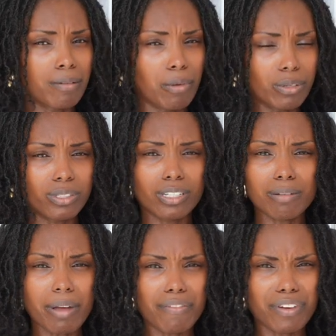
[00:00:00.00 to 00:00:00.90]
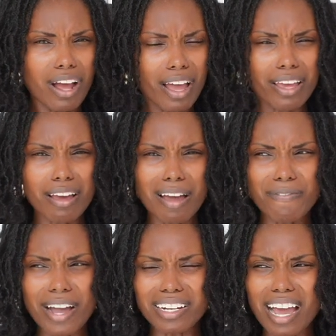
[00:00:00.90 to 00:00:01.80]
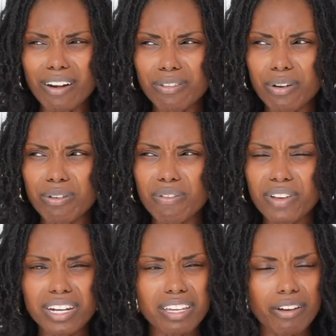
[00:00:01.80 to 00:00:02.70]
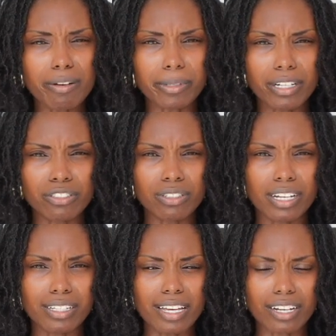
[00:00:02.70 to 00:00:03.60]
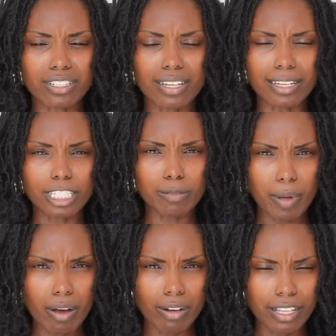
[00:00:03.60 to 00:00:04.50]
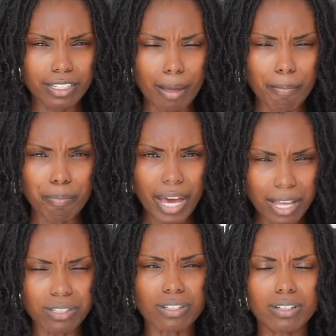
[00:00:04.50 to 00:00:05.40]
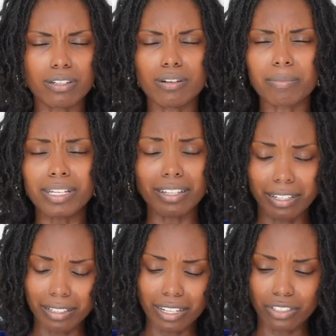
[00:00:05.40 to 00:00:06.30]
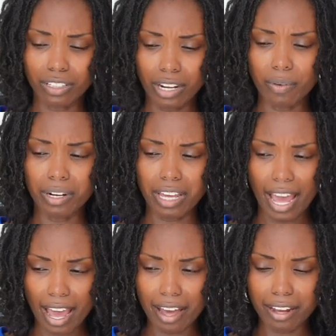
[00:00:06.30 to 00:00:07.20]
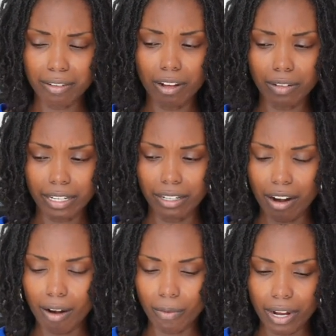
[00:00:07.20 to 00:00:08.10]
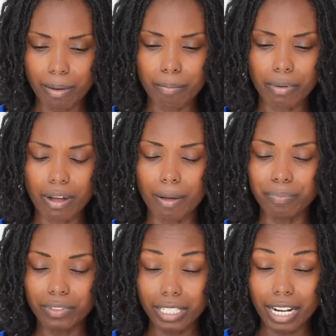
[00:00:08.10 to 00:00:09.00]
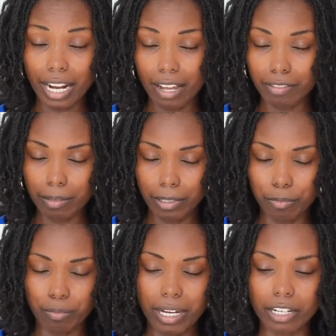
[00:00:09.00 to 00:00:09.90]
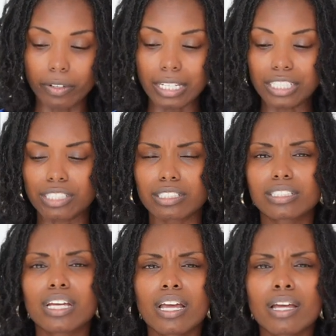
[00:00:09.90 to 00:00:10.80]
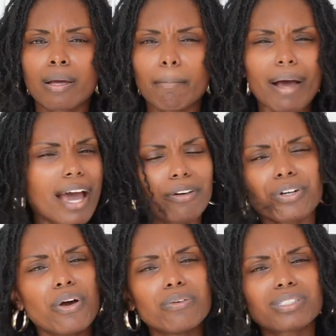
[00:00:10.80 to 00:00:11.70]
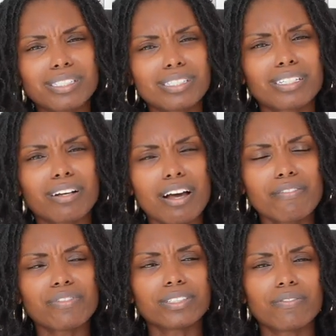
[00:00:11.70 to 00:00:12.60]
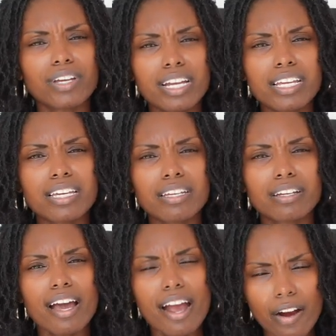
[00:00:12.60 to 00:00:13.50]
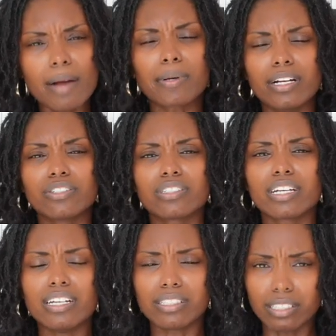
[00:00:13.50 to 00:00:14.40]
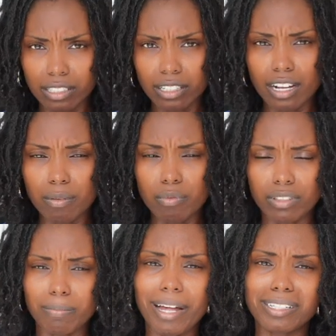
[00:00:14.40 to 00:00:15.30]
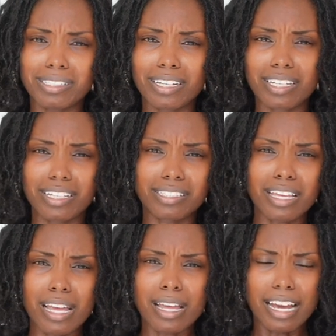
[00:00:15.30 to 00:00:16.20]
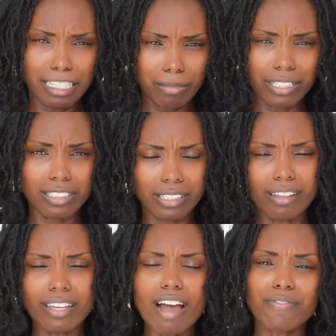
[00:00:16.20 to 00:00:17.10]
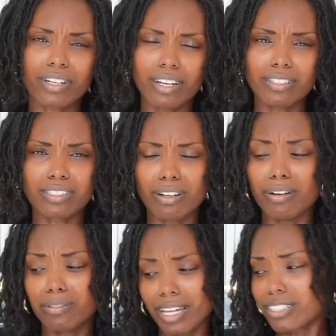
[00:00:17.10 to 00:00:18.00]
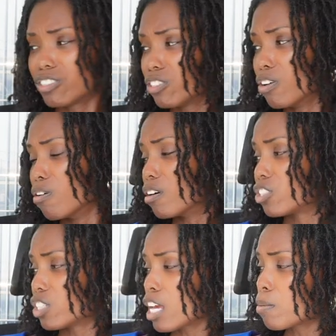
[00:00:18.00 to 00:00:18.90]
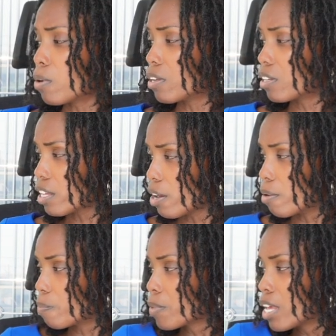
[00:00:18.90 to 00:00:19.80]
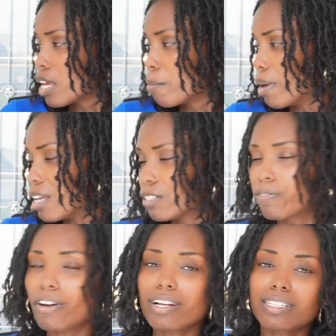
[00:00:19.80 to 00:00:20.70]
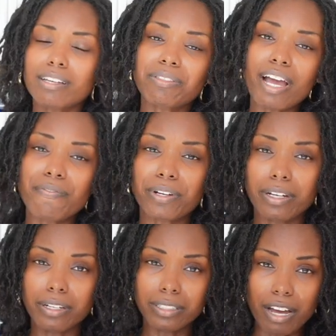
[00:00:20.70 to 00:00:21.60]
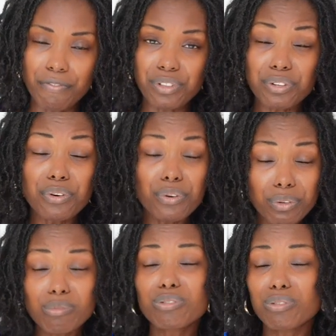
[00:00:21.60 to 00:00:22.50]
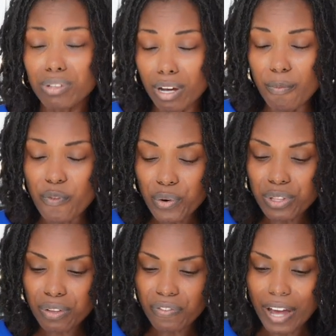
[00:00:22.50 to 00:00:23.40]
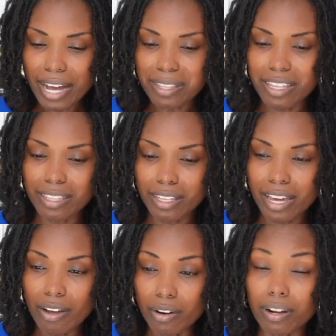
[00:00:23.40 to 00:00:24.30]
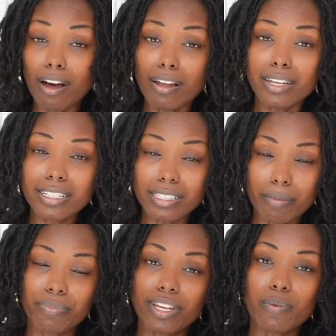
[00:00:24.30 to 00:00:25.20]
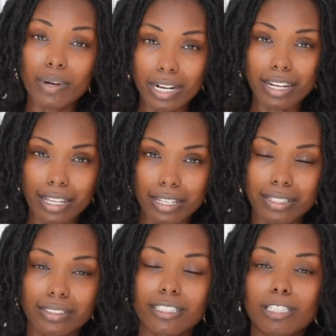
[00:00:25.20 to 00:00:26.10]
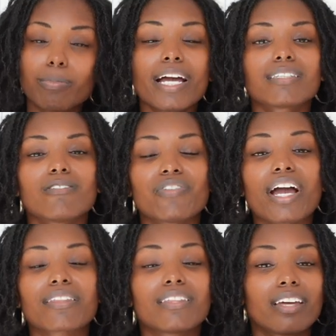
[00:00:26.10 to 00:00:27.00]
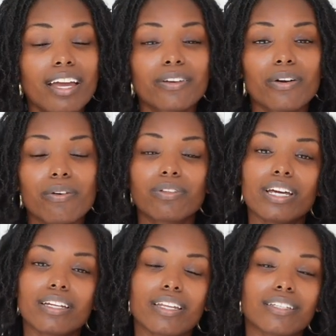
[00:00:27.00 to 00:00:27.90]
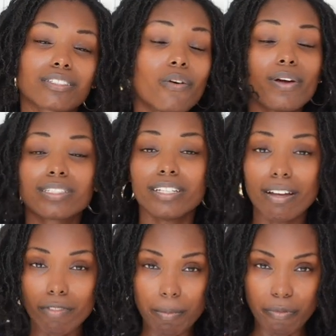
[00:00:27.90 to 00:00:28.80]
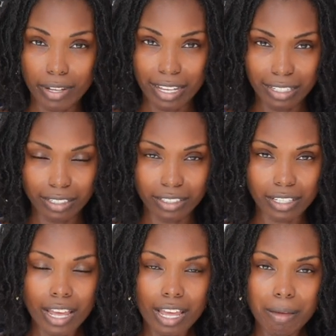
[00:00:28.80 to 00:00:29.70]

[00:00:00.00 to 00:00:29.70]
Most of them have not. In fact, I don't know of any Arab country that has actually expelled its ambassador. I mean, unless they already had like an RN, um, did not have diplomatic relations. But I don't know since the conflict of any Arab country that has stood up with the Palestinians as much as South Africa. So that's you know a shame on them. But as far as South Africa, definitely kudos to them for the fact that they are calling something what it is, despite the fact that they know that it's going to have ramifications.